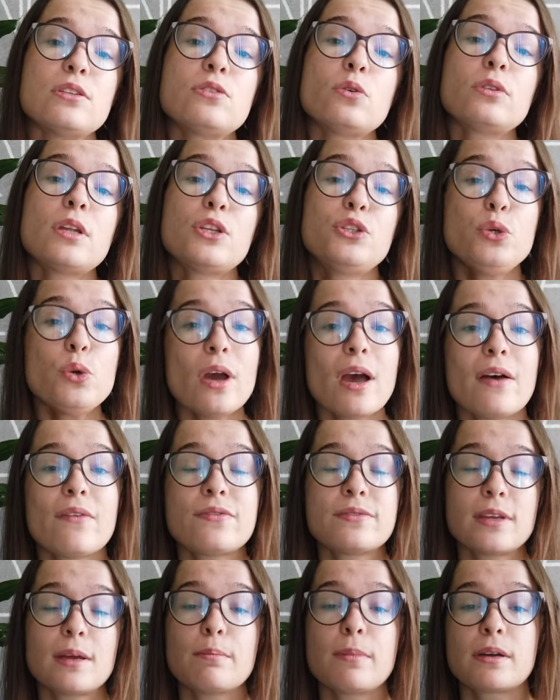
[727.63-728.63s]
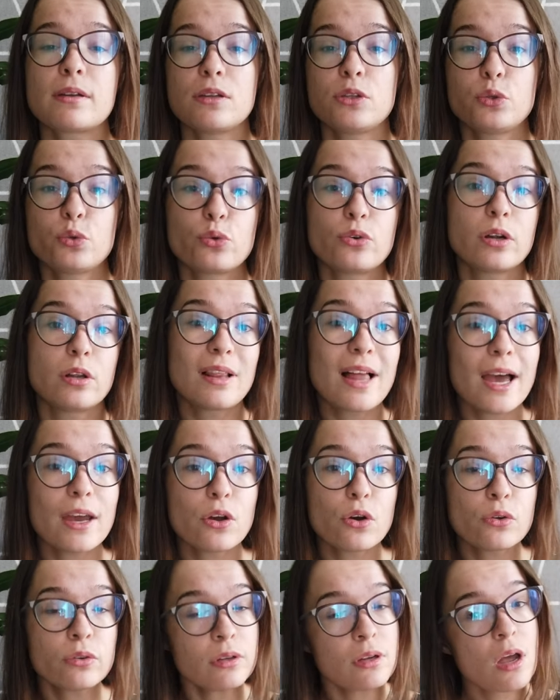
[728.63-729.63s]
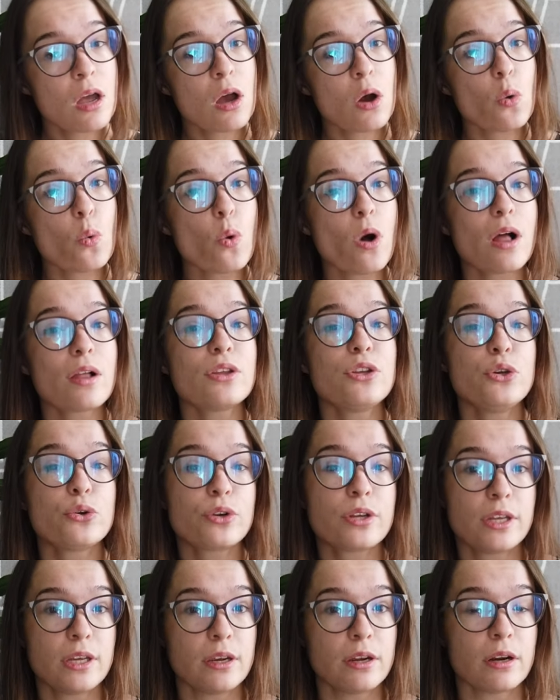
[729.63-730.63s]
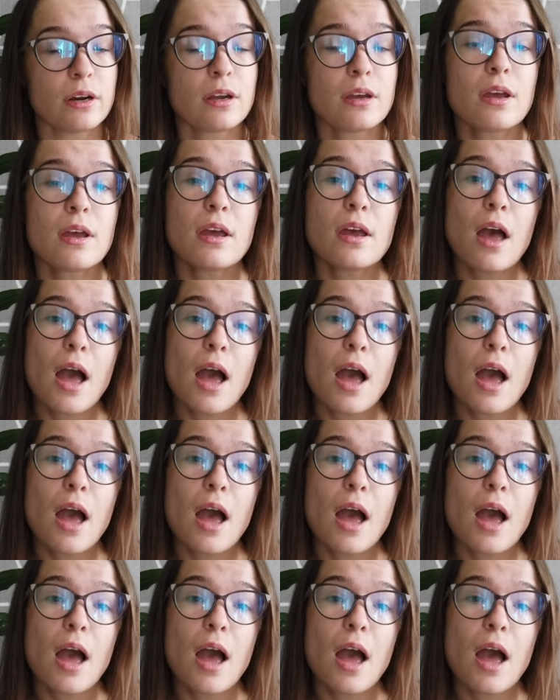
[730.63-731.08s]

so that you have somebody to rely on while you're here.